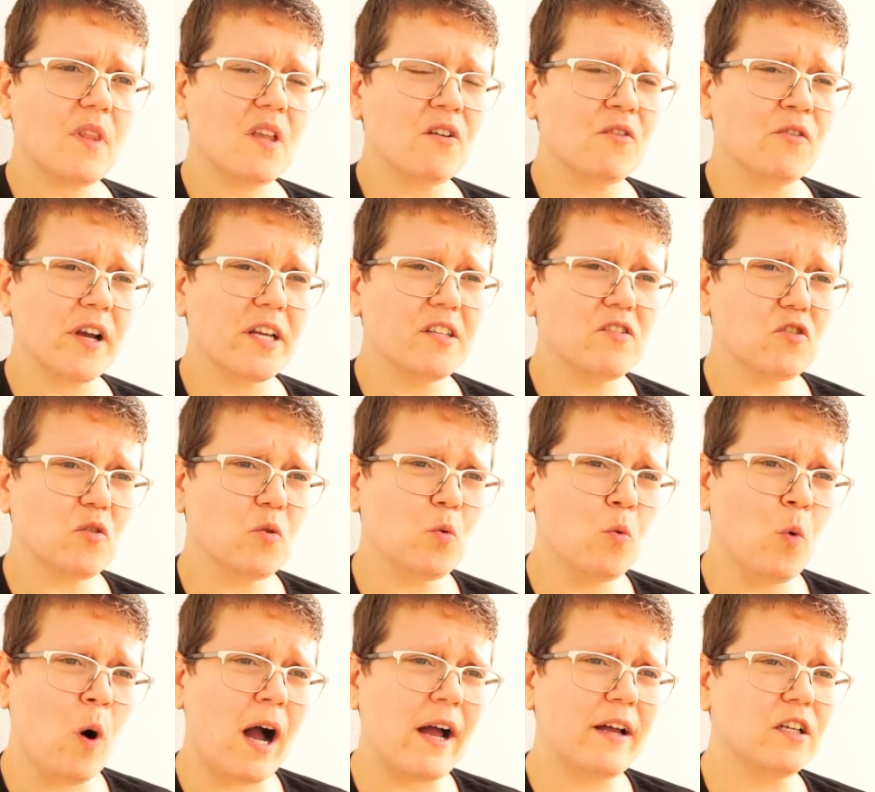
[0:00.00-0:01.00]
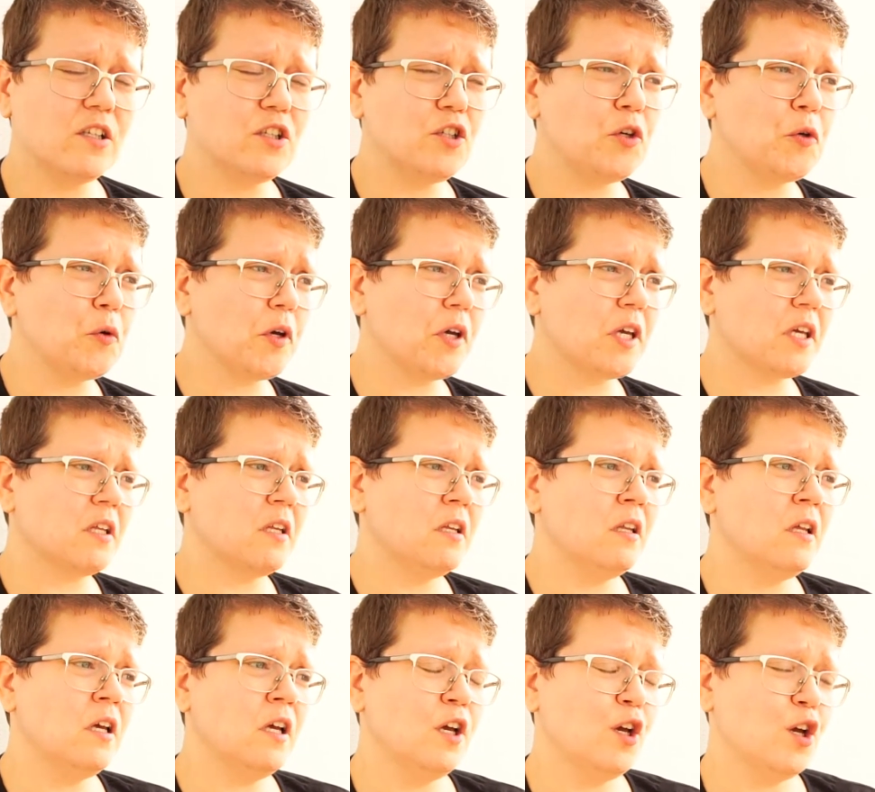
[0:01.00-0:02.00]
right? So while you
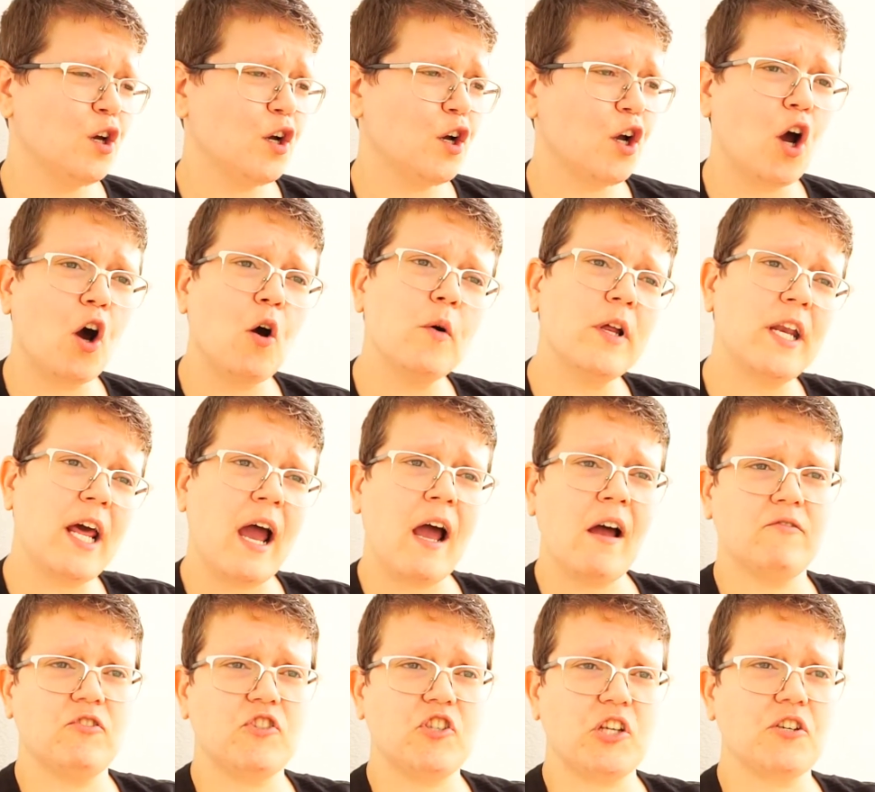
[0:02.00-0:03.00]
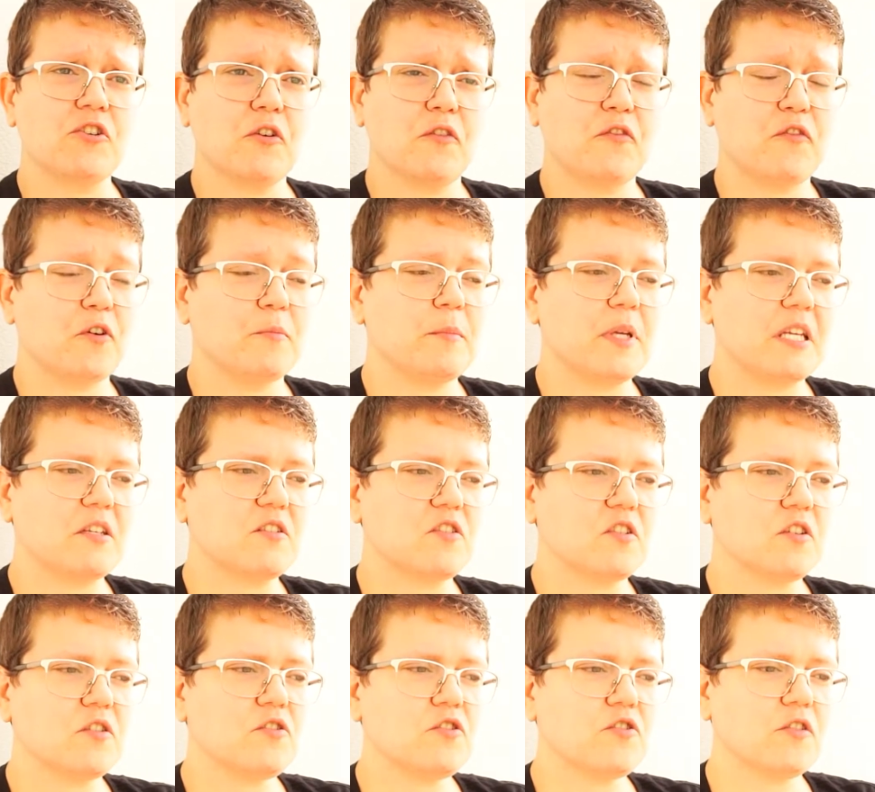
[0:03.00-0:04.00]
can go and have gender-affirming
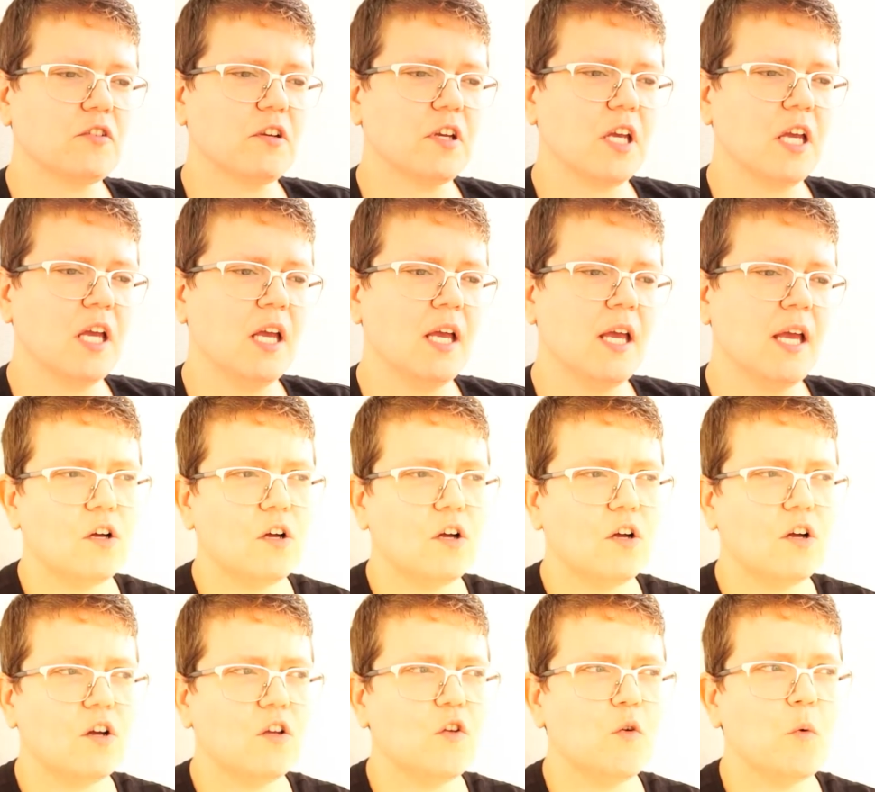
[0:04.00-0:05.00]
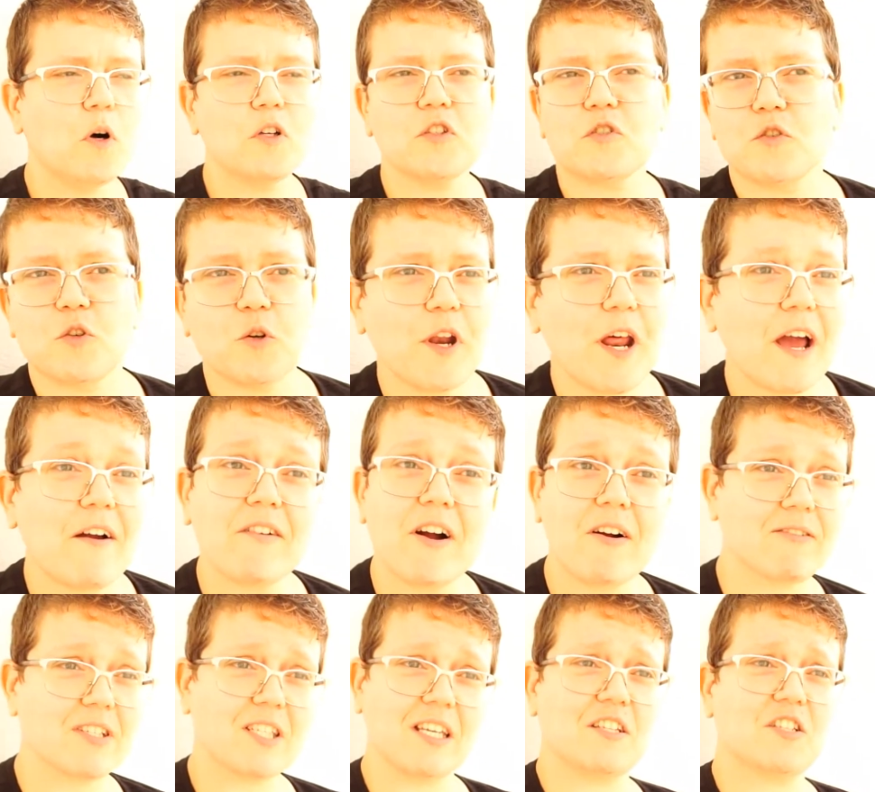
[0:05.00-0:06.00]
surgery, you also don't have
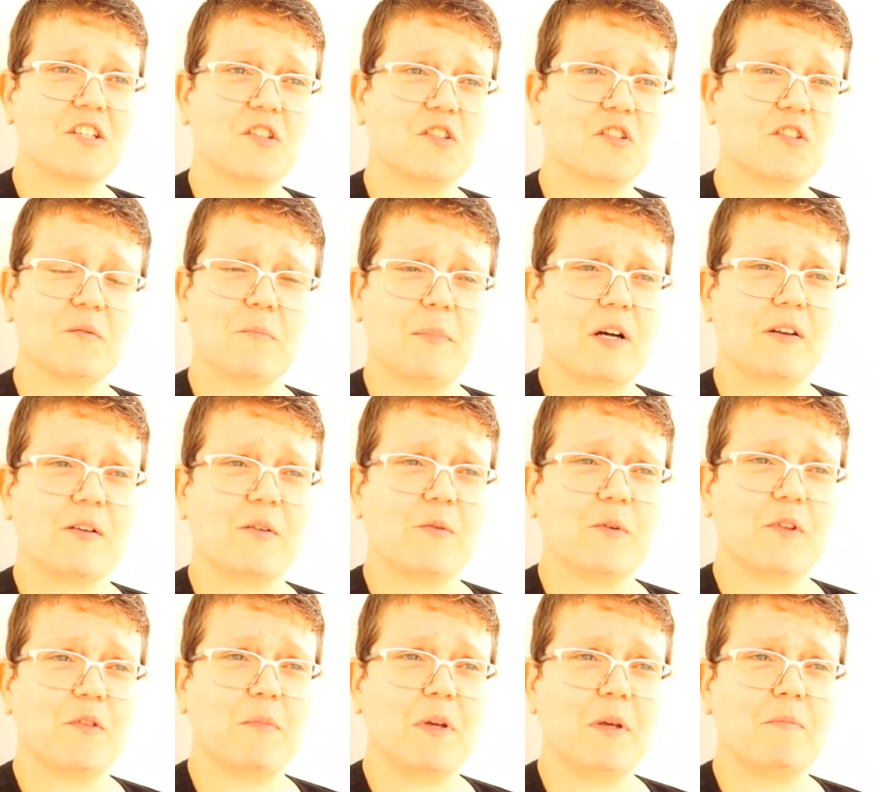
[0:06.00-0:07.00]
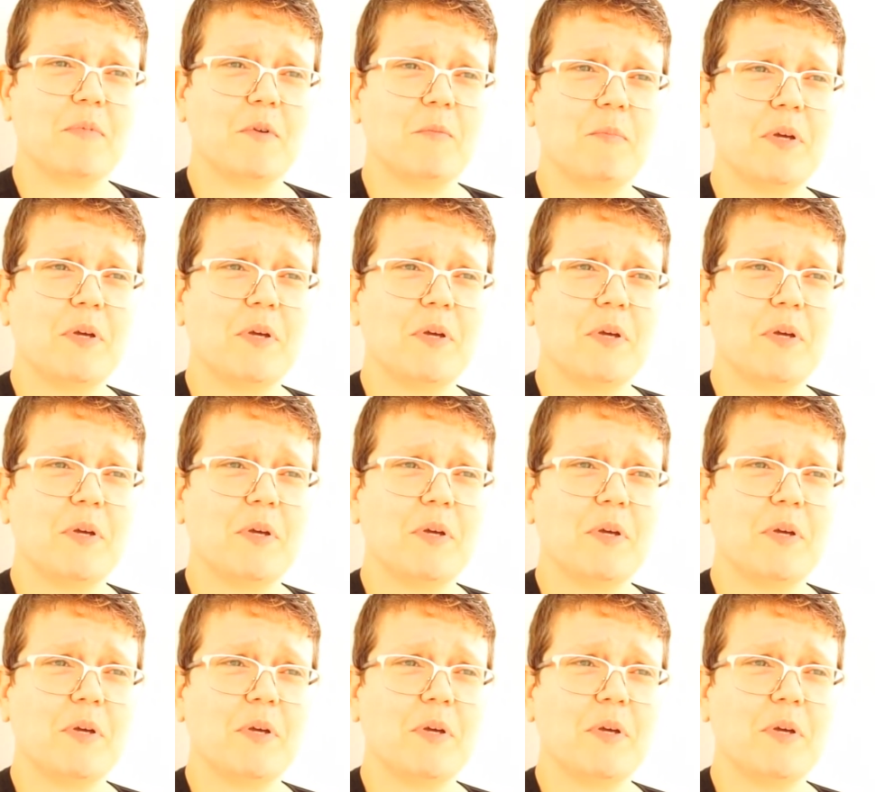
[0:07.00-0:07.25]
conversations about it with people.